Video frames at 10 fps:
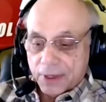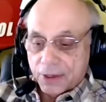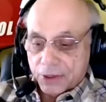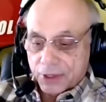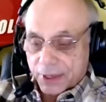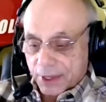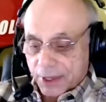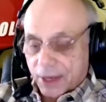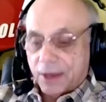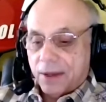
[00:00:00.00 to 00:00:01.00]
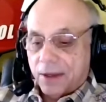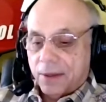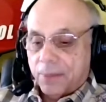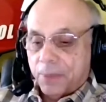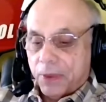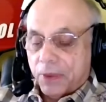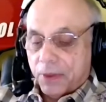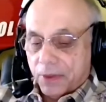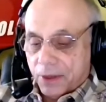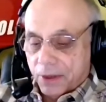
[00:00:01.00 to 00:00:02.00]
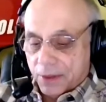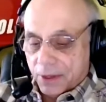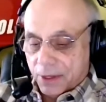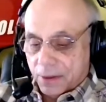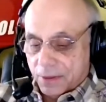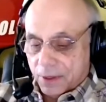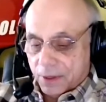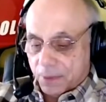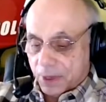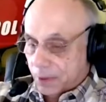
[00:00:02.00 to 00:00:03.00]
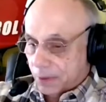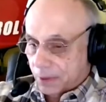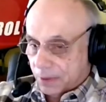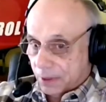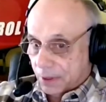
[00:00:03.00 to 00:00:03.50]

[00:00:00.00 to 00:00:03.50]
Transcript: But here's the thing: the people